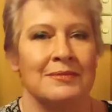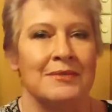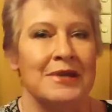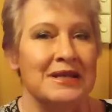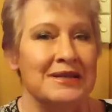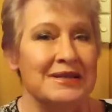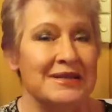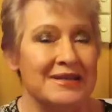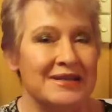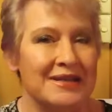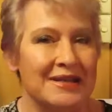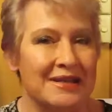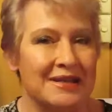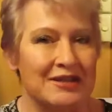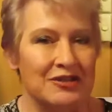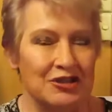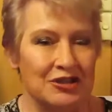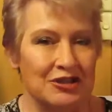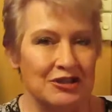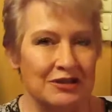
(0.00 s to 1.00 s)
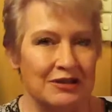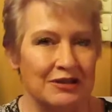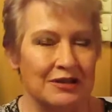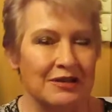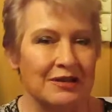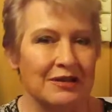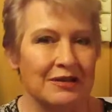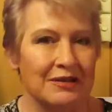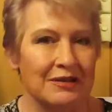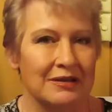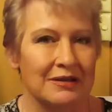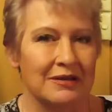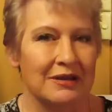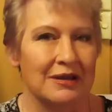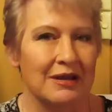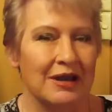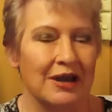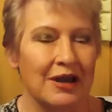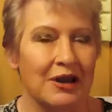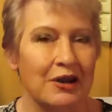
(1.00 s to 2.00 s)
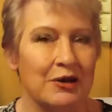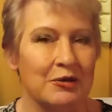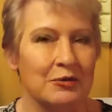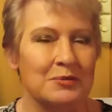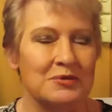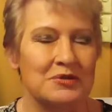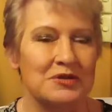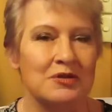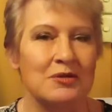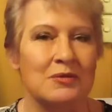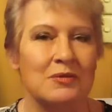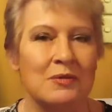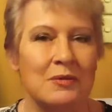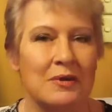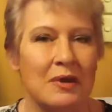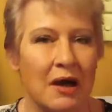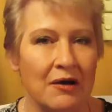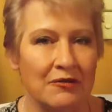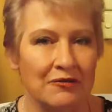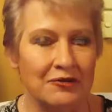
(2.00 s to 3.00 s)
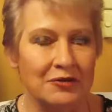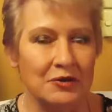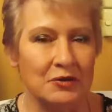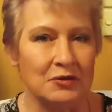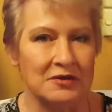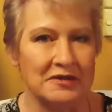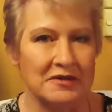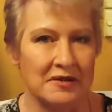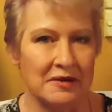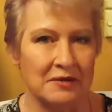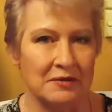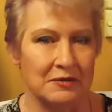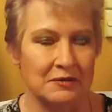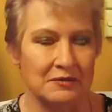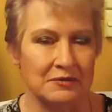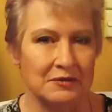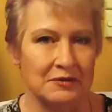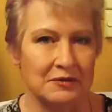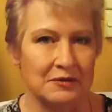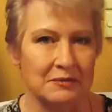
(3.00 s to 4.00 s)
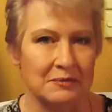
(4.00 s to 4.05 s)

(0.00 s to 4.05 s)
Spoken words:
Meditation helps you love yourself.